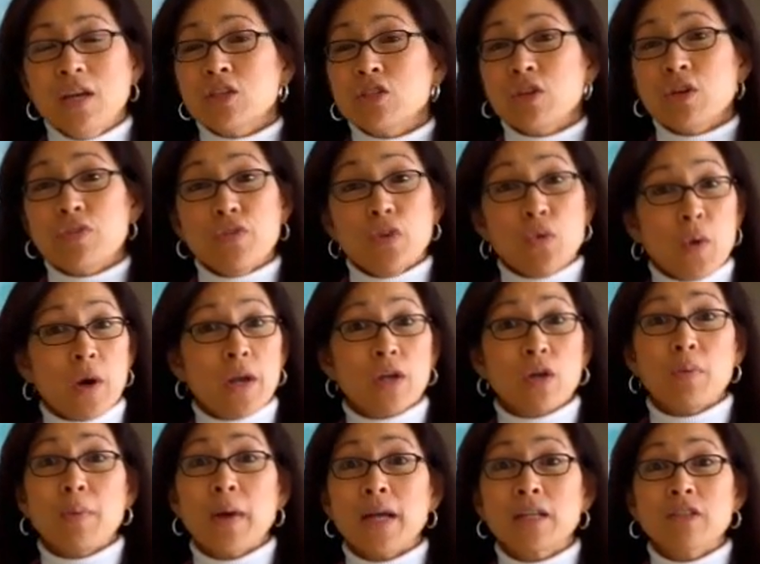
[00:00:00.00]
So if you
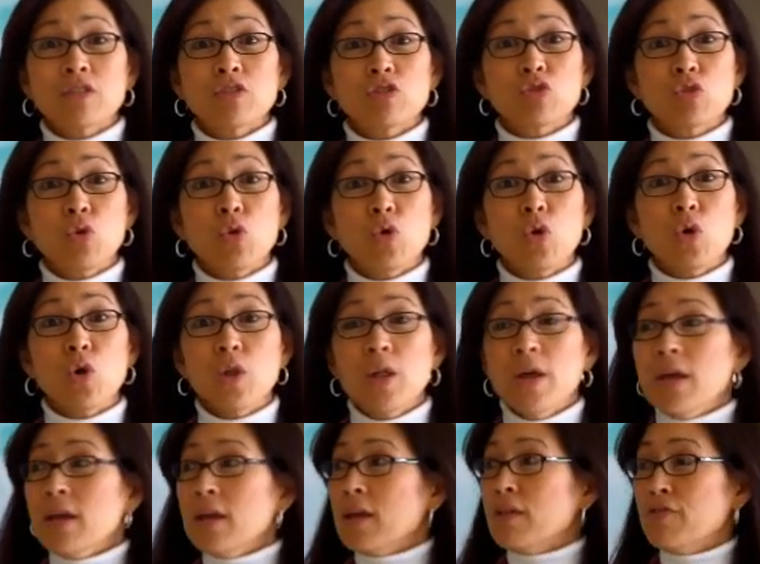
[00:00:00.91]
want to go back to
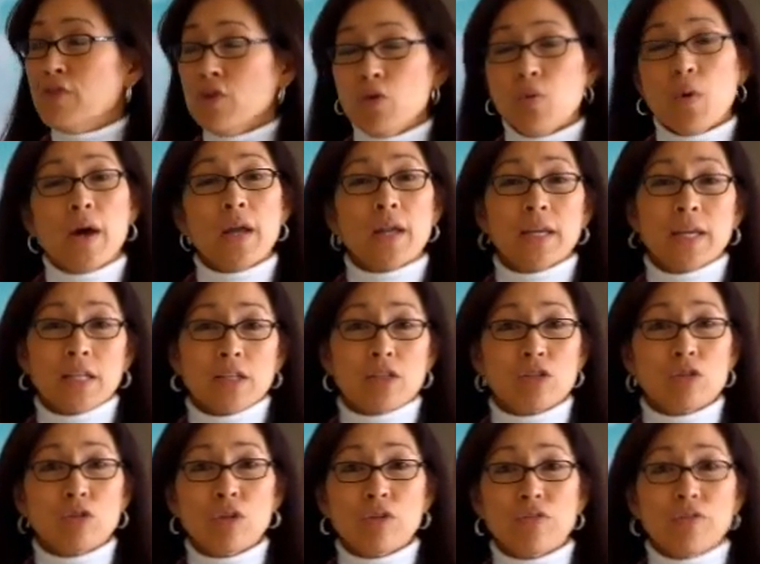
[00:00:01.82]
school, if you want to get
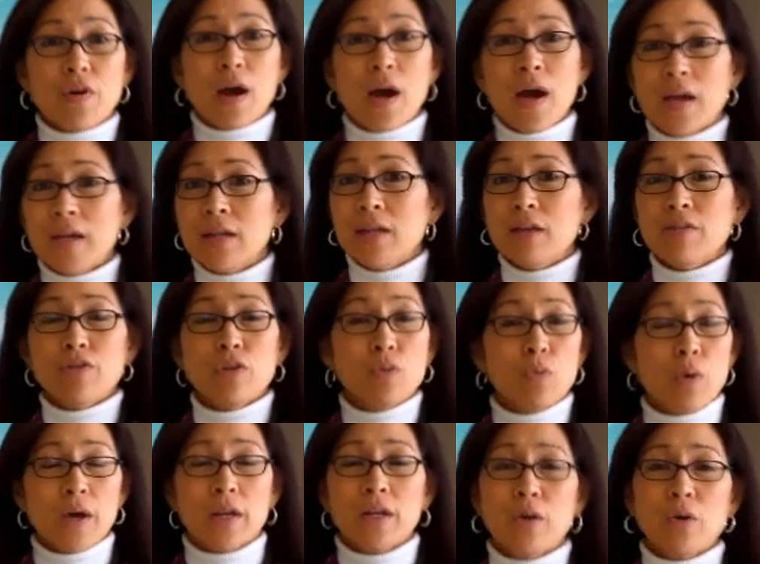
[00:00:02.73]
certified, if
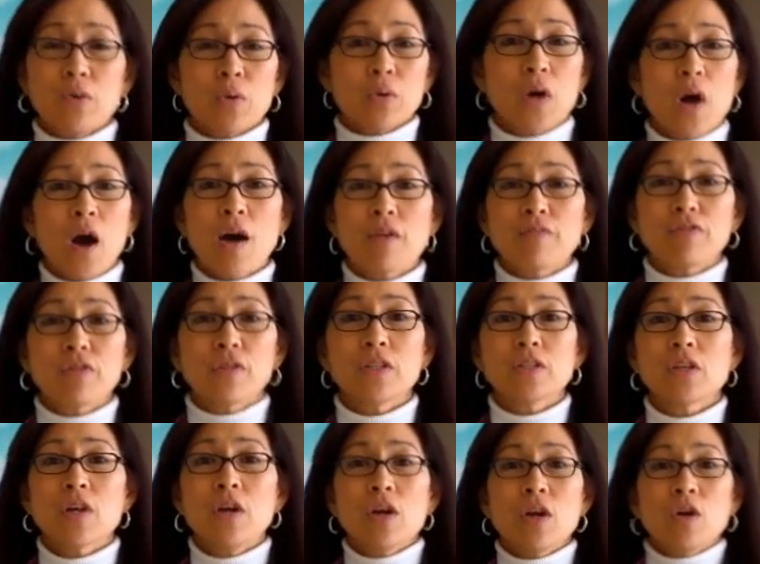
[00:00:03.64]
you want to go to a
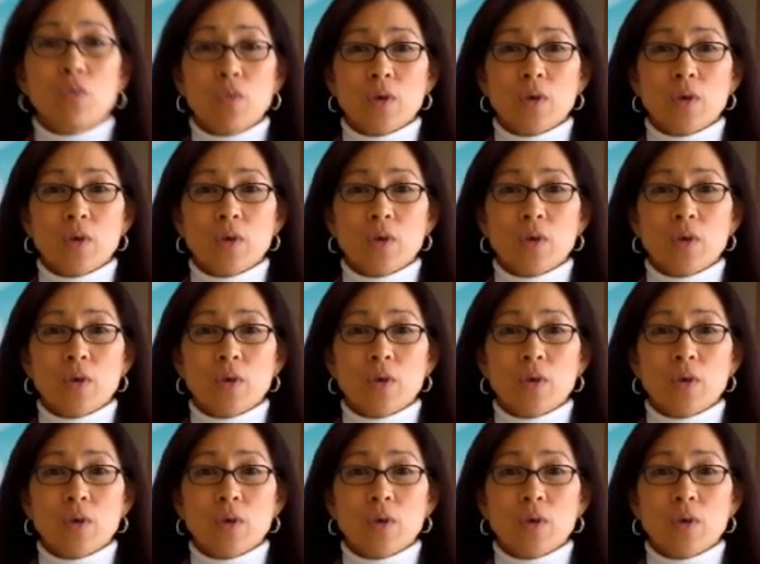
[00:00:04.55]
conference,